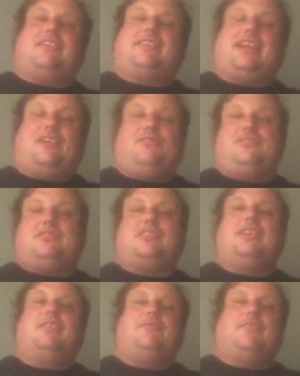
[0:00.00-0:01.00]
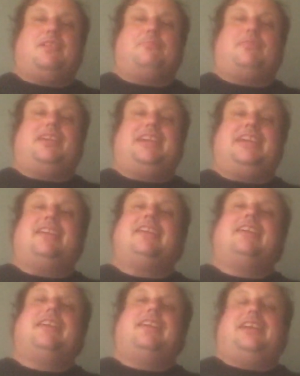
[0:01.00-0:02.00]
couch when I'm playing
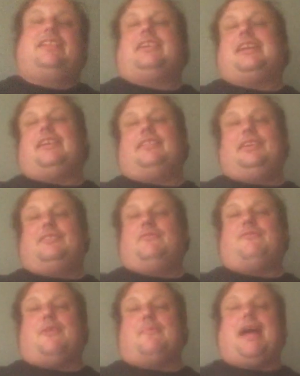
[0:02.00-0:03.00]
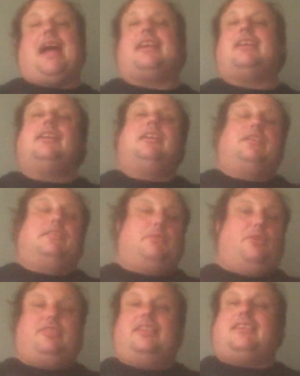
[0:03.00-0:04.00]
and I lean too far back.
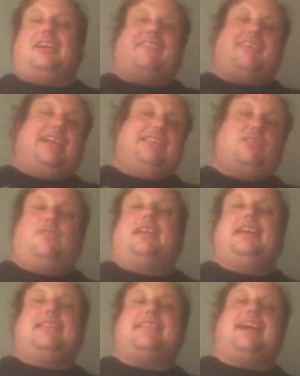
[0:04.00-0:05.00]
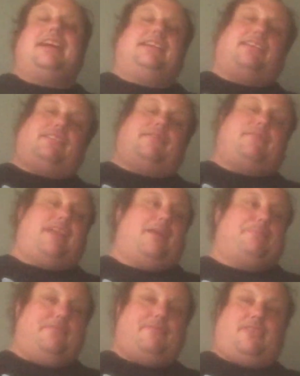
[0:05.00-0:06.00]
Most of the time, I don't get that. It doesn't
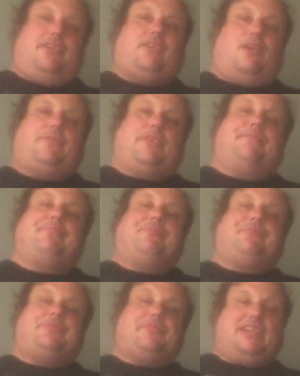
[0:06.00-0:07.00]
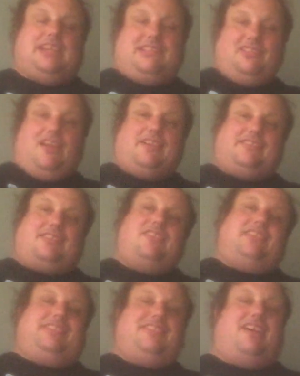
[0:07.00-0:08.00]
happen very often. It's still not as good
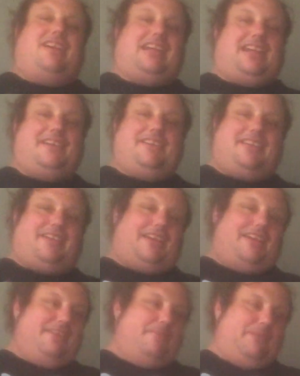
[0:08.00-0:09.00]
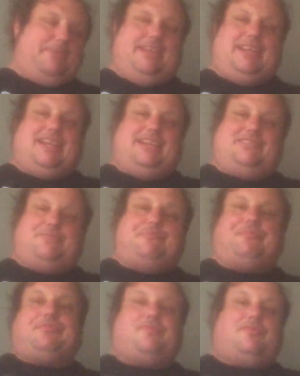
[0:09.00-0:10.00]
as in my opinion, as
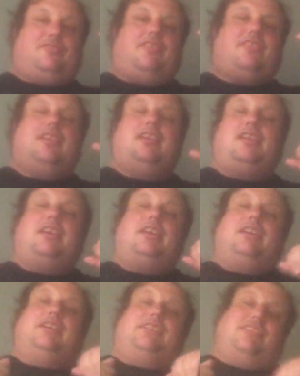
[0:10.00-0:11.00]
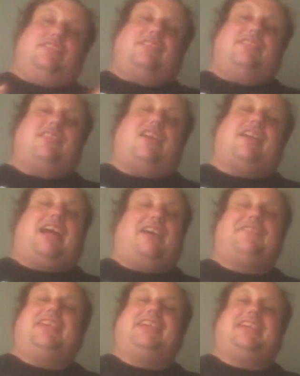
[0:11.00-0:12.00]
not
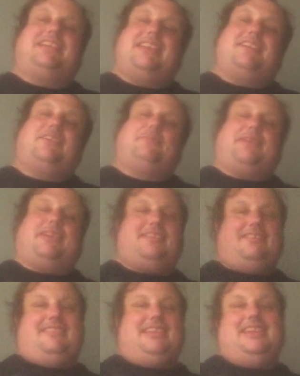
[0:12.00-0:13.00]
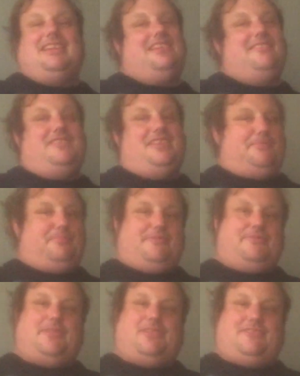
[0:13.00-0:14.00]
having it there, because then your
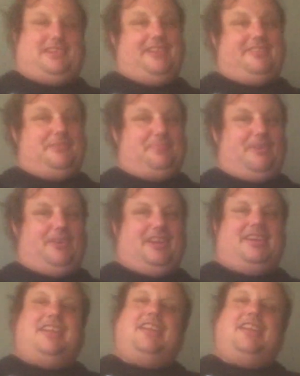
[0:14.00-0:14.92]
immersion would never get broken.